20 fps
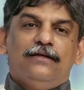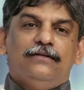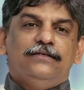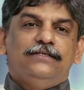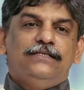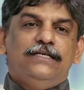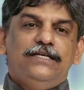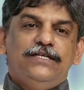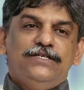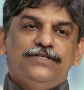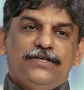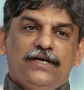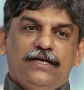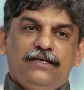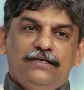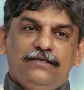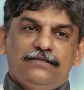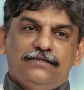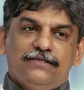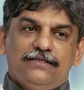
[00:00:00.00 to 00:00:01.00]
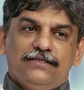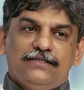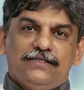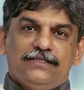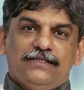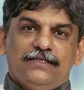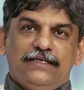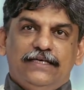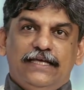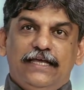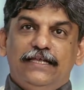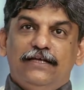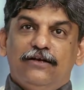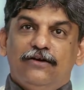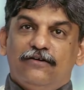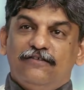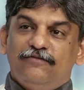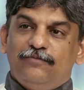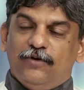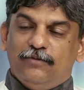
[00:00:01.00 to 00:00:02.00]
This Indian Chinese is gaining a
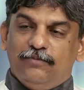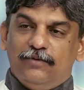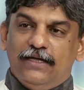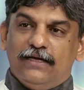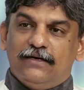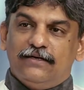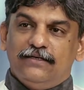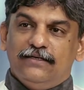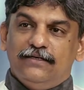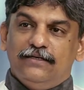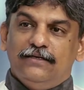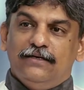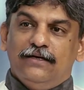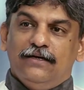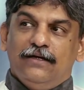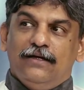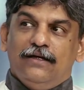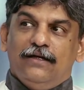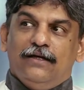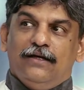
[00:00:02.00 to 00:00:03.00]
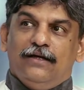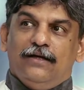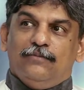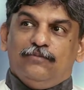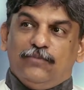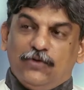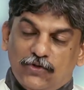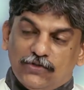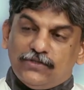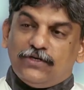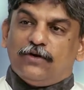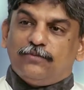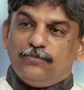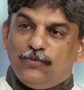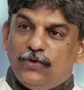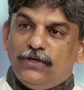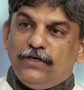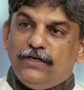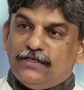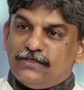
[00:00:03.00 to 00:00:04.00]
lot of popularity because a lot
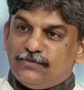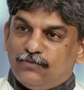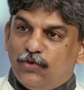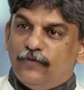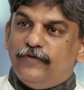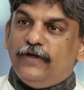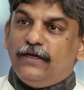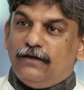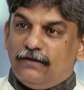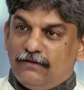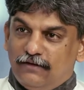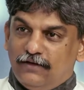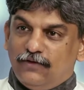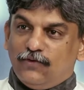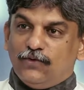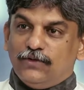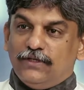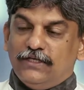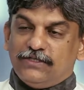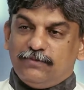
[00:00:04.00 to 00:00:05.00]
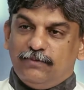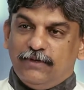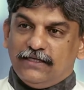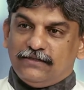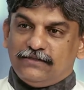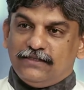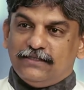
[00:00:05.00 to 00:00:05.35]
more Indians moving in all these places.